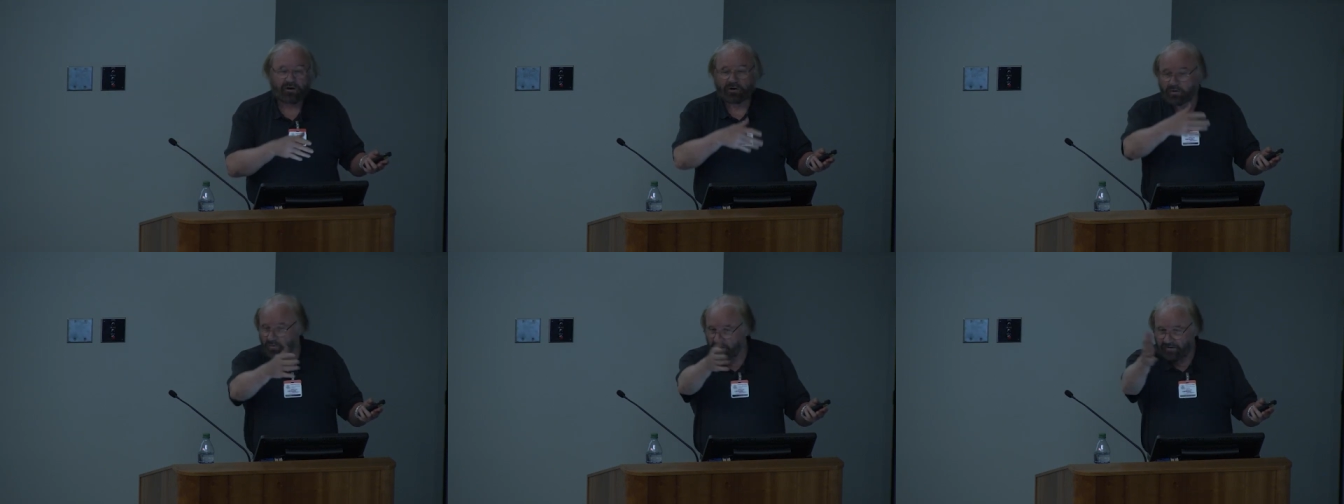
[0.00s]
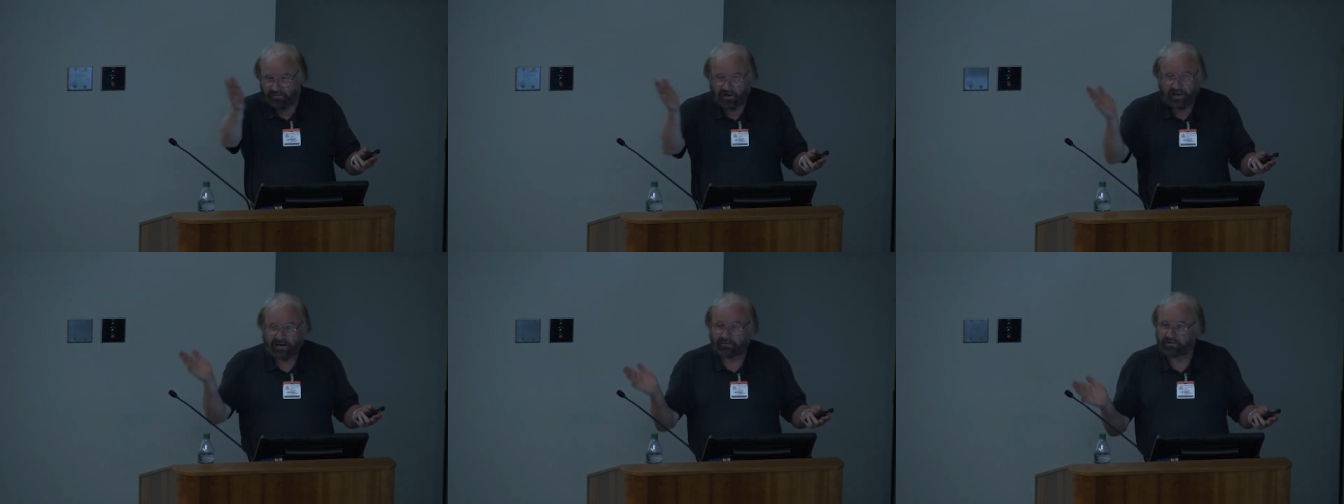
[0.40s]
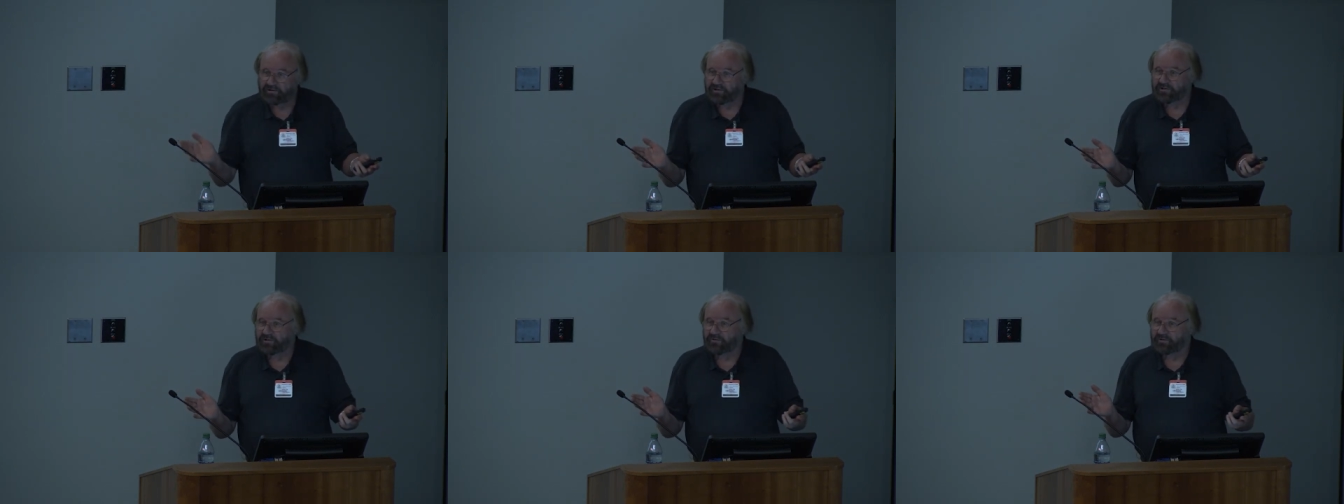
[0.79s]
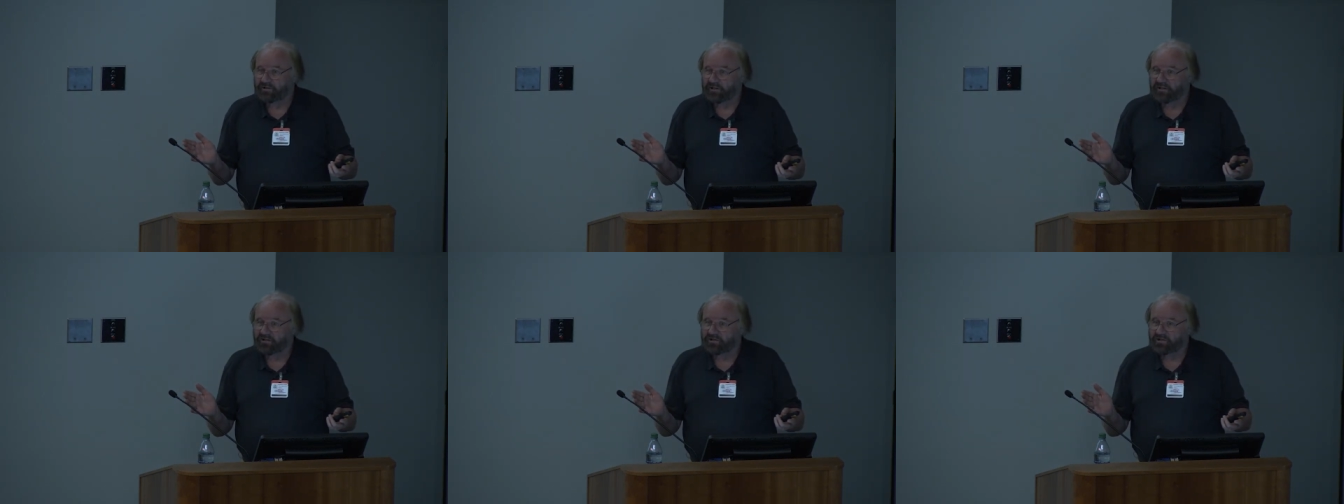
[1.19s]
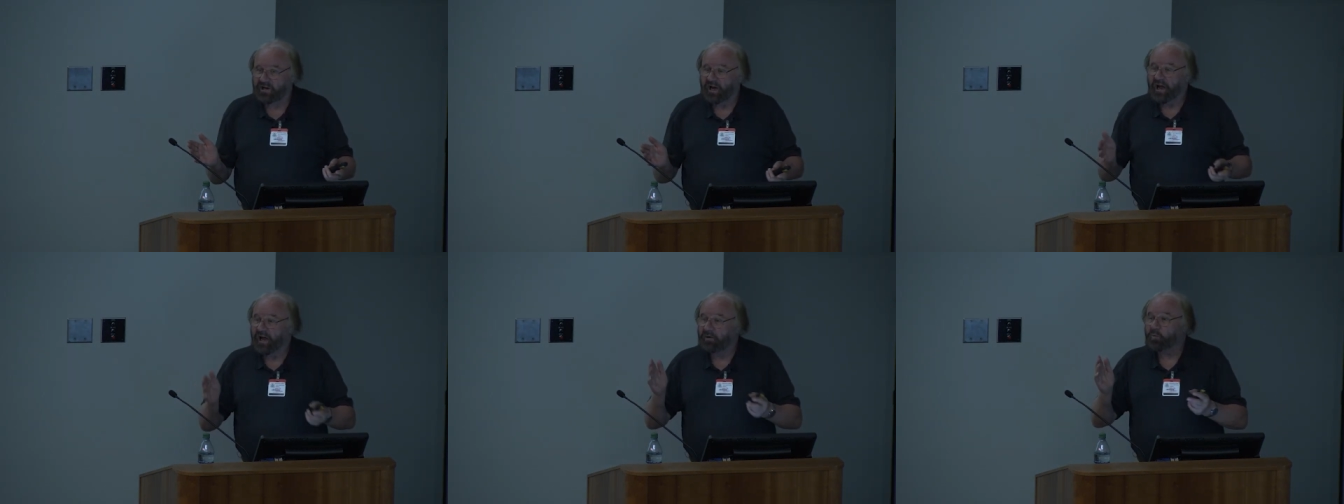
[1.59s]
or whatever languages you teach,
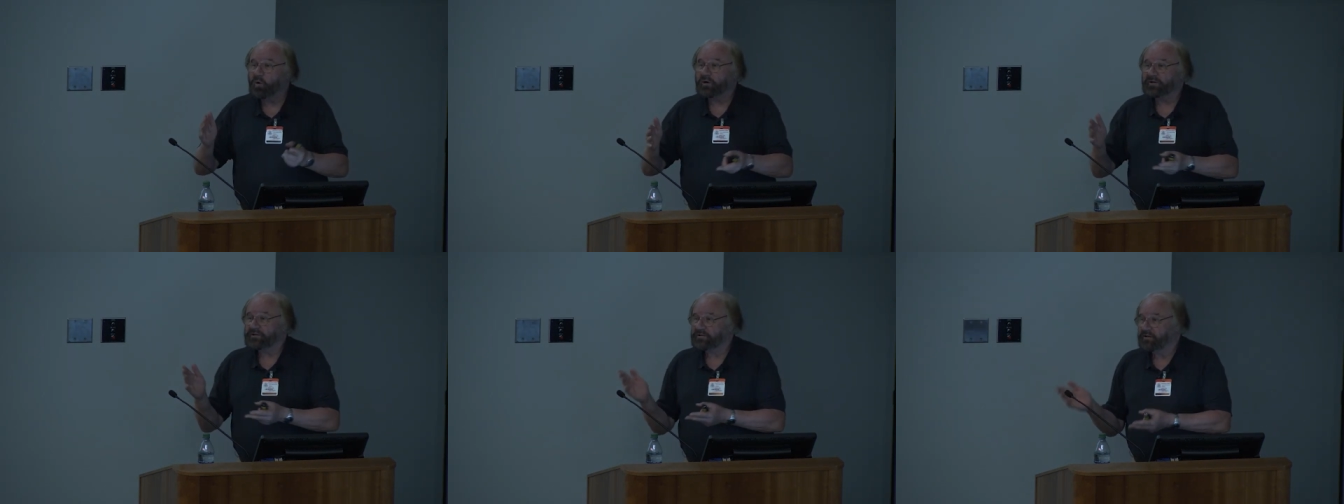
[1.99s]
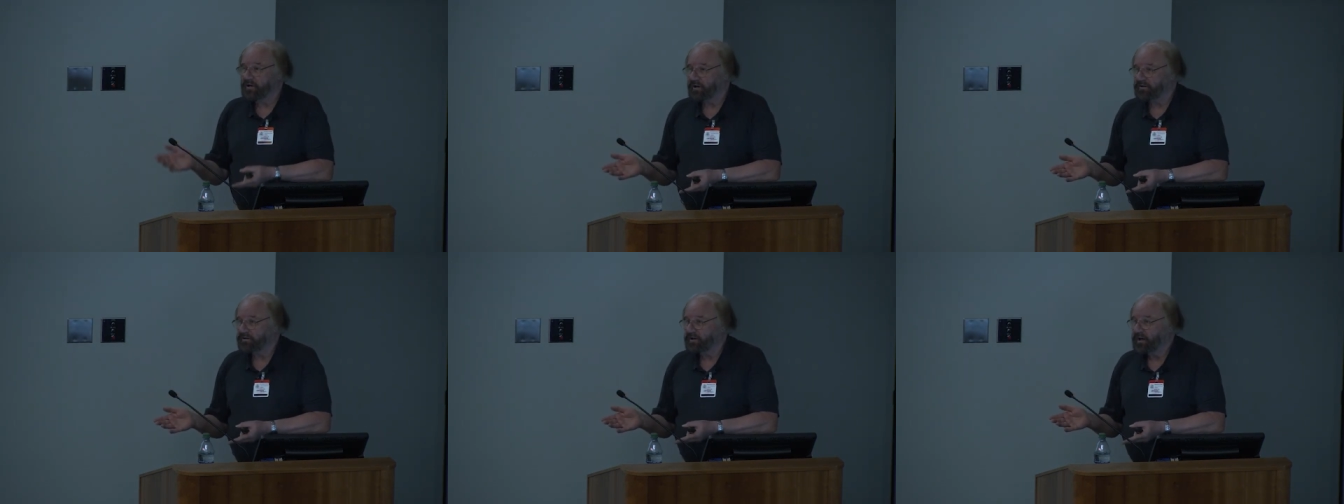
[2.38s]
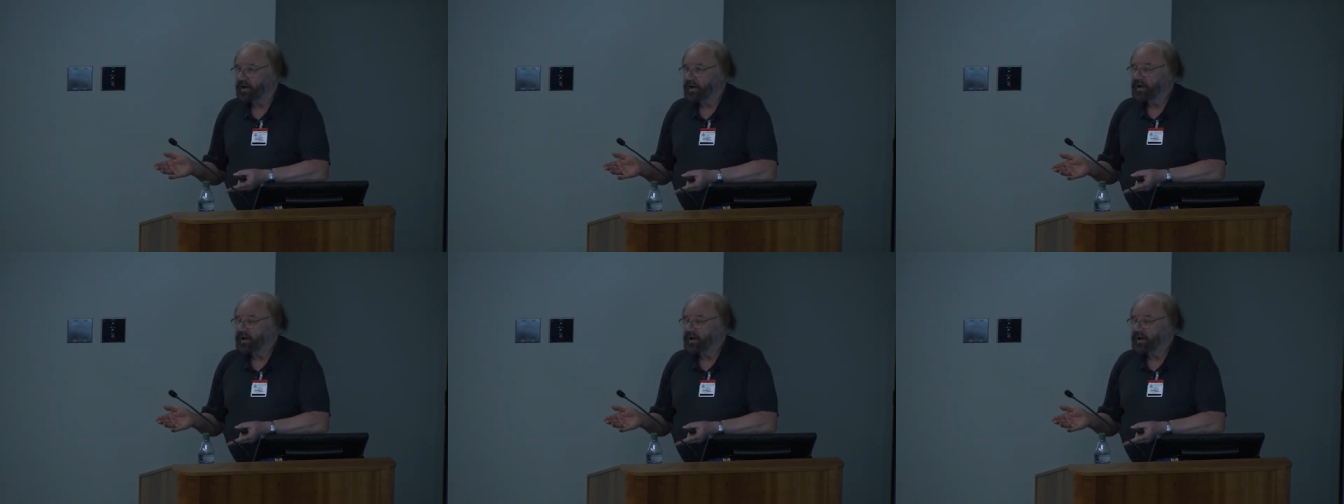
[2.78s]
and what is not.